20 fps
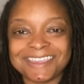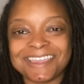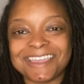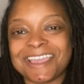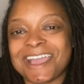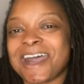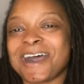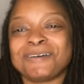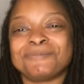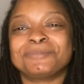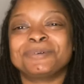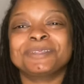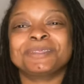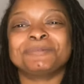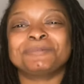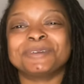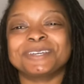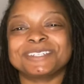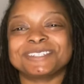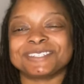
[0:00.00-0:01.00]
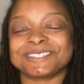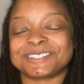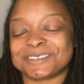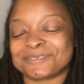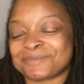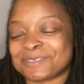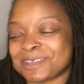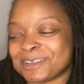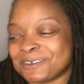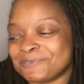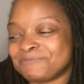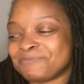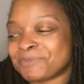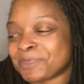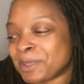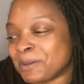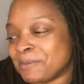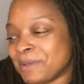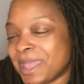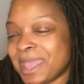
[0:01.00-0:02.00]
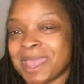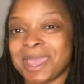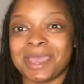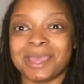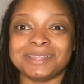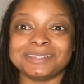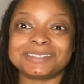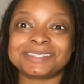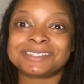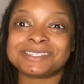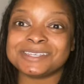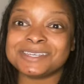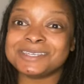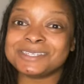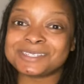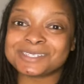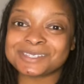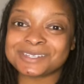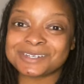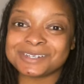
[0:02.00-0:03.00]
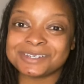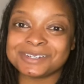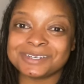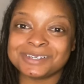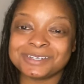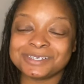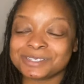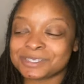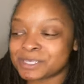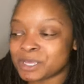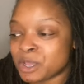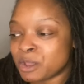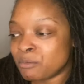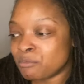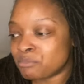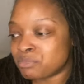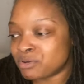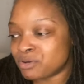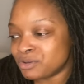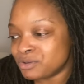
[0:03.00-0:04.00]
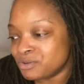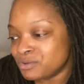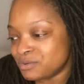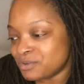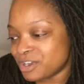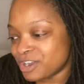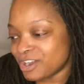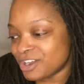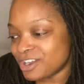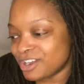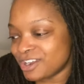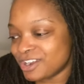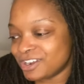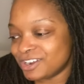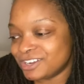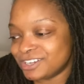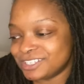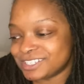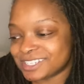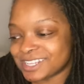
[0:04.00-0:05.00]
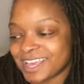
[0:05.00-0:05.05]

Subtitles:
Yeah, I'll put the pictures up there. And scissors, pruners.